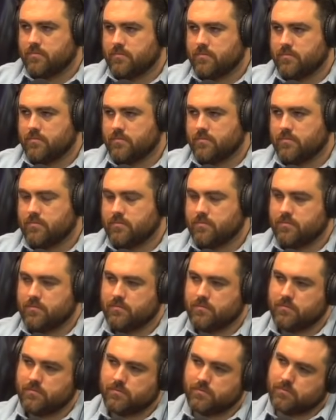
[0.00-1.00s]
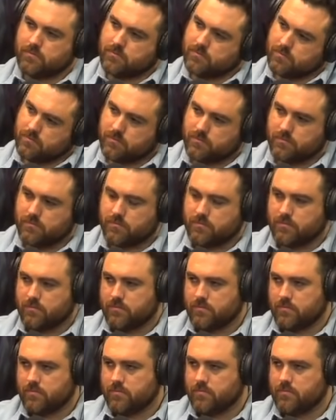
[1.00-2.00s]

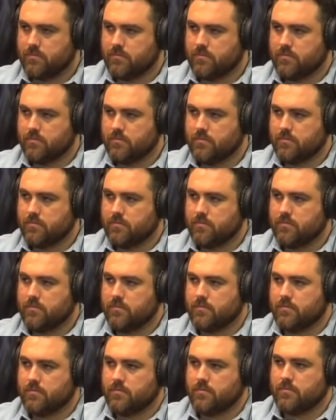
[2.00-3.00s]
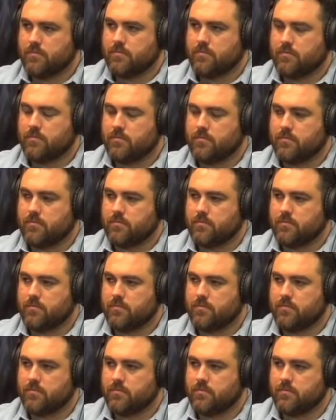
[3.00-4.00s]

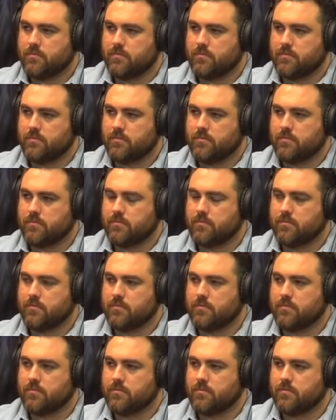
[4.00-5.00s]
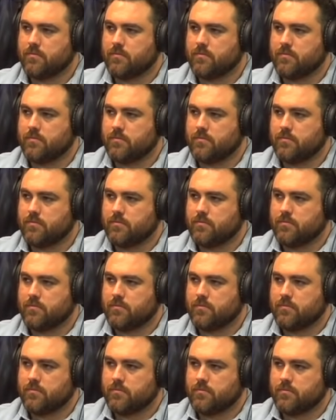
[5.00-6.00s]

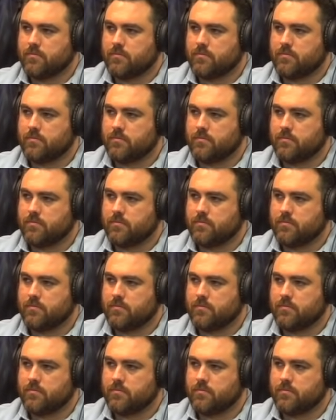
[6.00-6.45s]
(silent)